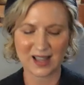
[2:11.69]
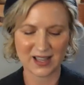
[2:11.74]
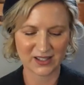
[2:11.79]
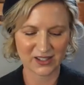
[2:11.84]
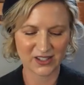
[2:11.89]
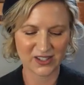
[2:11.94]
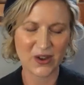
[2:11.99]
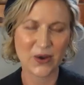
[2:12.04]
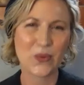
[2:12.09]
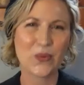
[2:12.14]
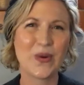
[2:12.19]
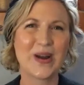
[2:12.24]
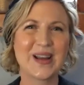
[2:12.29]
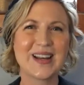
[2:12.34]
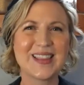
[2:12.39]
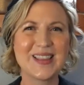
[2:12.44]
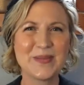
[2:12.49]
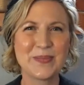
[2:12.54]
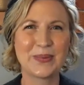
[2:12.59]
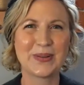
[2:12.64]
And so one
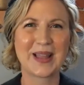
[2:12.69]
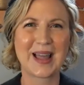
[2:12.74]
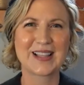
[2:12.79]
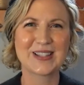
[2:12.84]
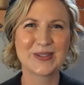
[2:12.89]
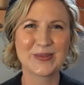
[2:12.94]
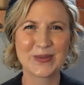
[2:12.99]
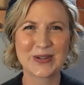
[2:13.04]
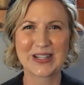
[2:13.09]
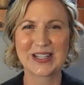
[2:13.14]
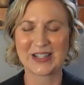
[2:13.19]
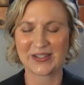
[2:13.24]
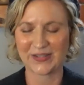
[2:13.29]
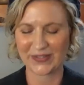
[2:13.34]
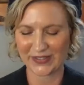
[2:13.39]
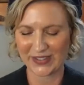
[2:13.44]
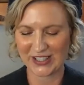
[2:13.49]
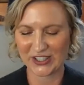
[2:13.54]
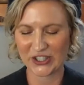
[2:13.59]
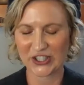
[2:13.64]
of the plants we're going to
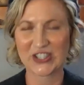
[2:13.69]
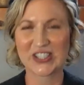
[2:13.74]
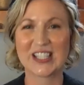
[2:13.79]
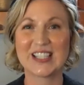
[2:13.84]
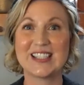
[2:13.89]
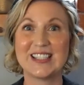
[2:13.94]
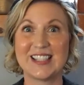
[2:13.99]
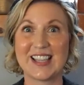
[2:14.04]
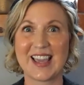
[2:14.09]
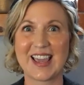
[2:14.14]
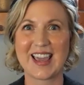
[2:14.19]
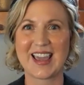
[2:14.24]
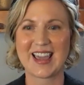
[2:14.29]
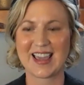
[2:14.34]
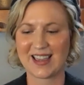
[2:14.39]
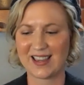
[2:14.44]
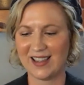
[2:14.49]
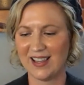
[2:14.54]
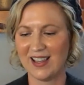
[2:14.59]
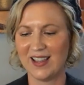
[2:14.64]
feature
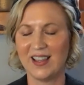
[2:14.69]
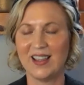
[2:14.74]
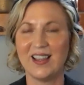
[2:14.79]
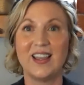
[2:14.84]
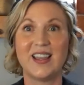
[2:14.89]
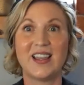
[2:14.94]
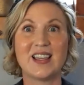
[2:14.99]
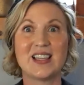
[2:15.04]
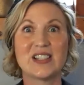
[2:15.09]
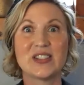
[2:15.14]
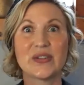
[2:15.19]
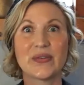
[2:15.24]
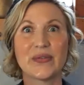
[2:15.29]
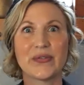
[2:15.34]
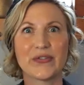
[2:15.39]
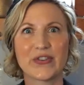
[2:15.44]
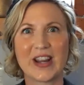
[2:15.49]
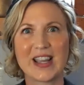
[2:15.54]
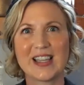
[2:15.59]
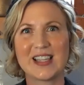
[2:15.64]
today is
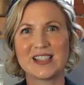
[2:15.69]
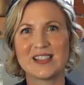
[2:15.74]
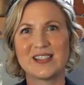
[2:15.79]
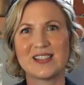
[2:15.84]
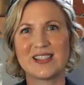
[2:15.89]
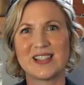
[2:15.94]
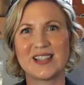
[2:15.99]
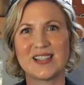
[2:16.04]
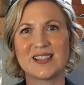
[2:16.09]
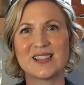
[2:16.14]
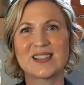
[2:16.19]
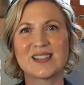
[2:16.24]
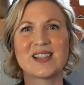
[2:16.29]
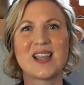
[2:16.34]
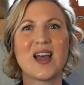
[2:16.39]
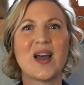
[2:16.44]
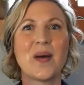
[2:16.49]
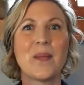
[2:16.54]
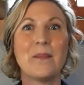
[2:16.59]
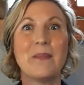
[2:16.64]

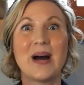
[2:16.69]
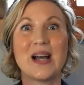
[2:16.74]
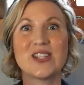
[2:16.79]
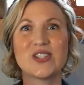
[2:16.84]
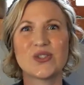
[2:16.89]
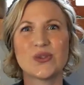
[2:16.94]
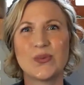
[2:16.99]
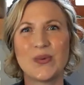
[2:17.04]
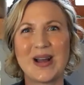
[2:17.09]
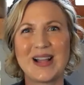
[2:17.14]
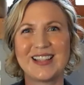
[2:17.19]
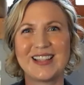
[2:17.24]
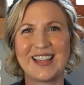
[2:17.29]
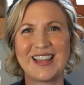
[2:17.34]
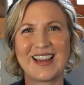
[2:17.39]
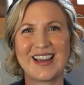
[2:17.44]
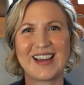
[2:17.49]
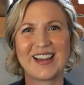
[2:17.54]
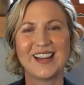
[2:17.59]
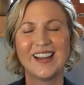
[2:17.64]
frankincense,
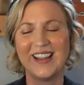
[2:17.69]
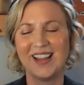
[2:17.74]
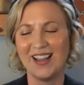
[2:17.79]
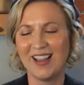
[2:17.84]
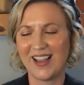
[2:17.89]
boswellia.